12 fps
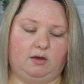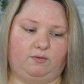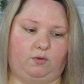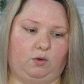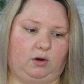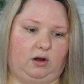
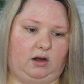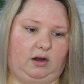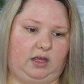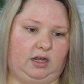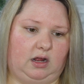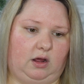for,
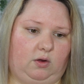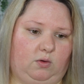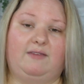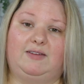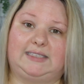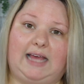you know,
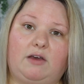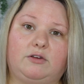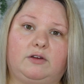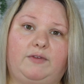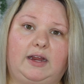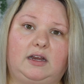if it's out in
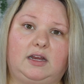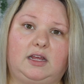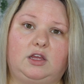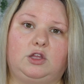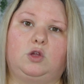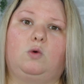your
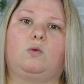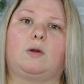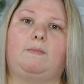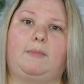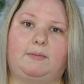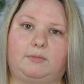vanity, you'll
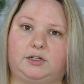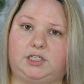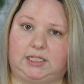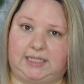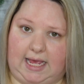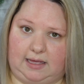remember
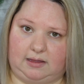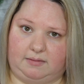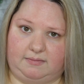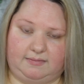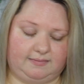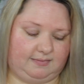to take
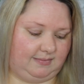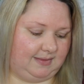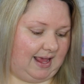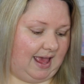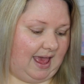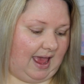them.
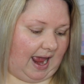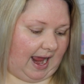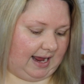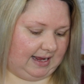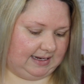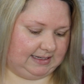
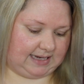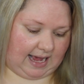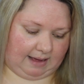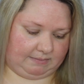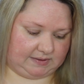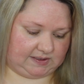And
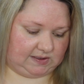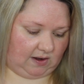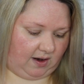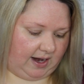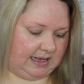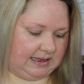I'm
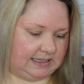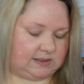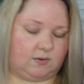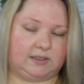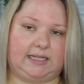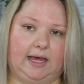sorry,
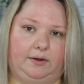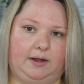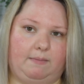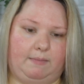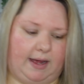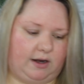this one's held
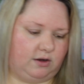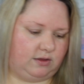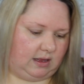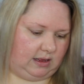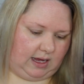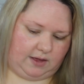up better
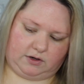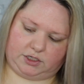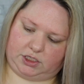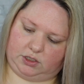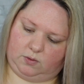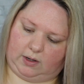than the other
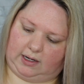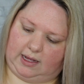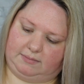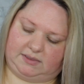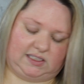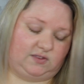two when it
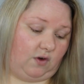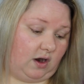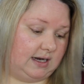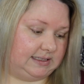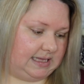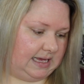comes as
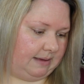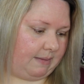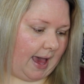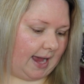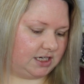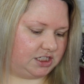far as the
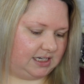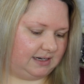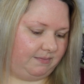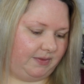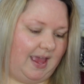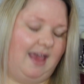packaging.